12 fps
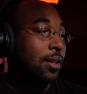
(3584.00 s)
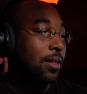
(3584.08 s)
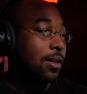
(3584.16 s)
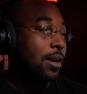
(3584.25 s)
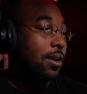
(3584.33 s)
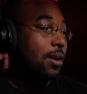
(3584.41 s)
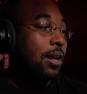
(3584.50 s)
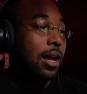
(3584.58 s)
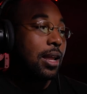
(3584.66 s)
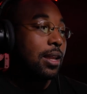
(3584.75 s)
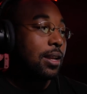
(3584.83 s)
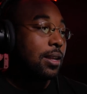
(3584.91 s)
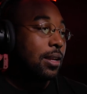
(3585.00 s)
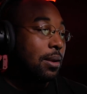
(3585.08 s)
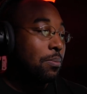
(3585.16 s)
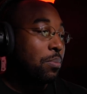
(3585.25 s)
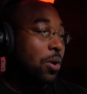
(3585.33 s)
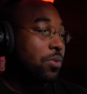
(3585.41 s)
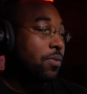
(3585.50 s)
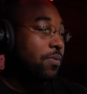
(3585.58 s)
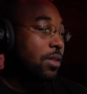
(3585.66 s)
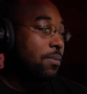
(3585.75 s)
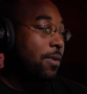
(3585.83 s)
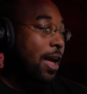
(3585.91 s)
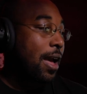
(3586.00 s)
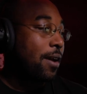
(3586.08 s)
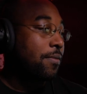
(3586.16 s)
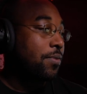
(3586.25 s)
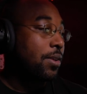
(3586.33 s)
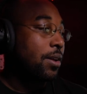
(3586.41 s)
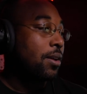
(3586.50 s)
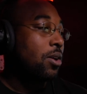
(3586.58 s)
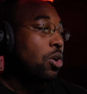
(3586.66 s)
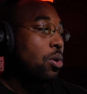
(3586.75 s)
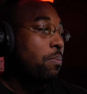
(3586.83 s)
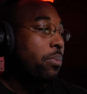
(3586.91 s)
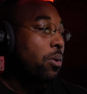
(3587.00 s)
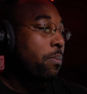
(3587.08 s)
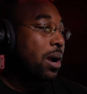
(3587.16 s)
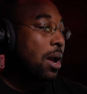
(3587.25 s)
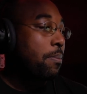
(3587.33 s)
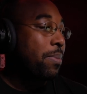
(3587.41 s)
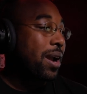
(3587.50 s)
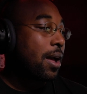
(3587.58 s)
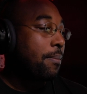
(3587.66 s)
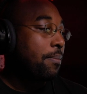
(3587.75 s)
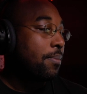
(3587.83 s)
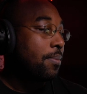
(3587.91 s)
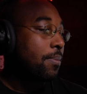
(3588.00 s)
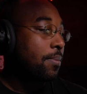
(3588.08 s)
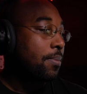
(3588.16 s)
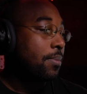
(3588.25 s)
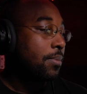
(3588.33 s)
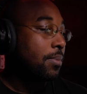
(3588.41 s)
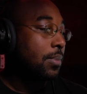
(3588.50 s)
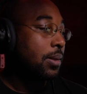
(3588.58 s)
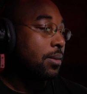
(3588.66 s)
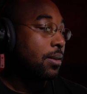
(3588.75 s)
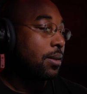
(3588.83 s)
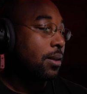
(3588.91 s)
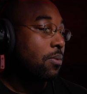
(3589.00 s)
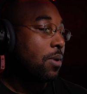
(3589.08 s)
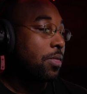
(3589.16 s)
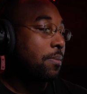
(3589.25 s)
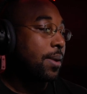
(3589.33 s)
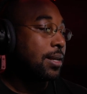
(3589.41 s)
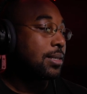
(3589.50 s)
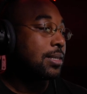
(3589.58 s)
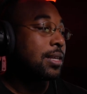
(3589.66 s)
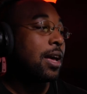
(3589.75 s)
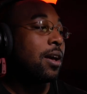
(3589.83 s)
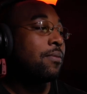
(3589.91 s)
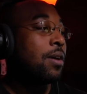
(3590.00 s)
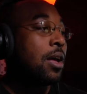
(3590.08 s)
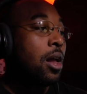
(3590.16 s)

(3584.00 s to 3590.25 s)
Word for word: There. And then both of them have the boom, paka, paka, while the basses have,